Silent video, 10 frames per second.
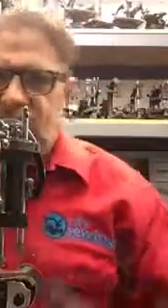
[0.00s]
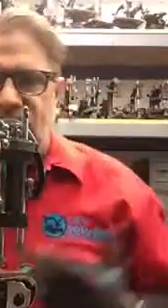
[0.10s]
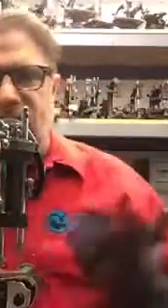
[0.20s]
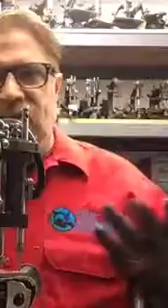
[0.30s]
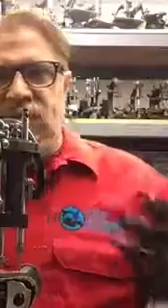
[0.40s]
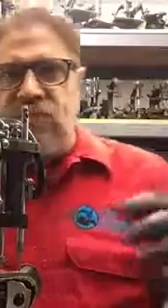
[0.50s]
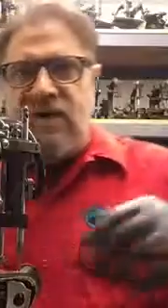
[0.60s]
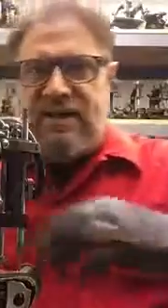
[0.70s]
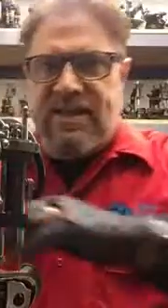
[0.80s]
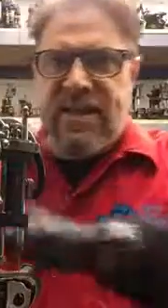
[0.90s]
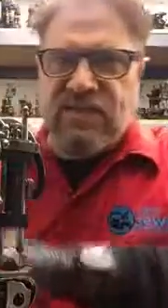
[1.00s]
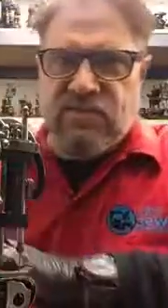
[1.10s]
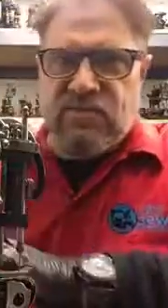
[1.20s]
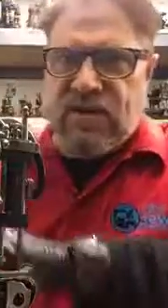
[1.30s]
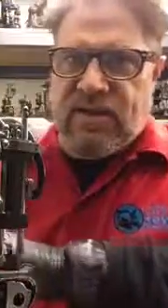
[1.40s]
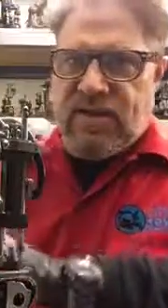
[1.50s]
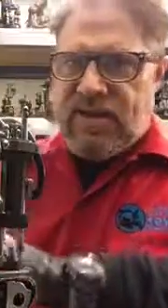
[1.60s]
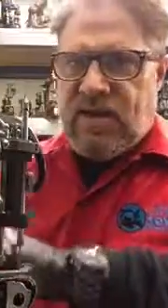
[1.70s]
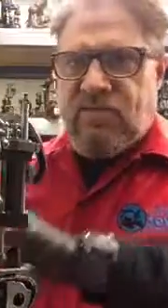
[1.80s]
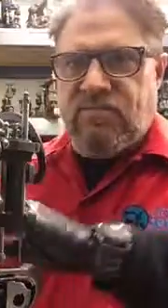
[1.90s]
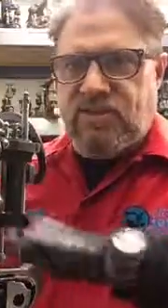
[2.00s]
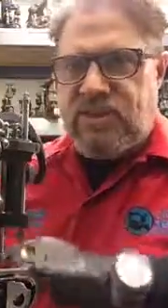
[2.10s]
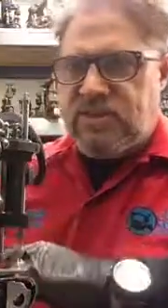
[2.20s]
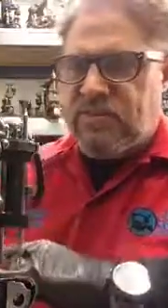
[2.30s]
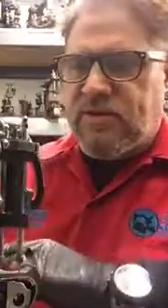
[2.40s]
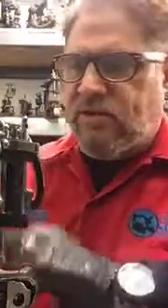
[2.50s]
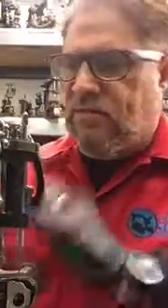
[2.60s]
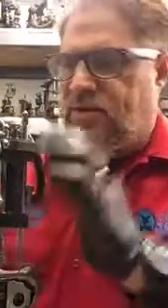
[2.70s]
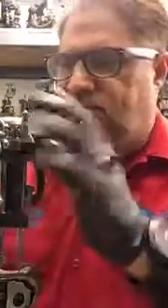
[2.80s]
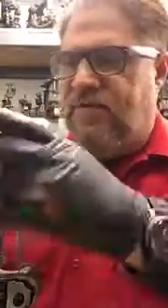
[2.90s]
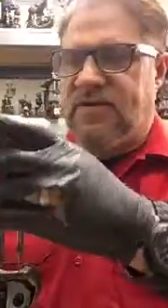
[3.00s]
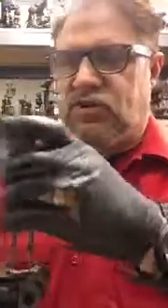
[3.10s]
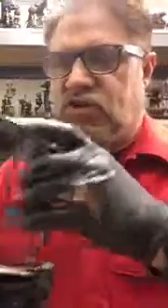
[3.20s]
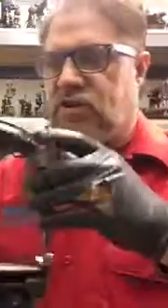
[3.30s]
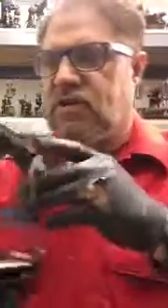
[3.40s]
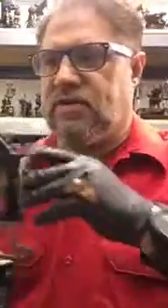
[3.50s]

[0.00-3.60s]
felt you want to attach to it. Now the machine, it's been already finished.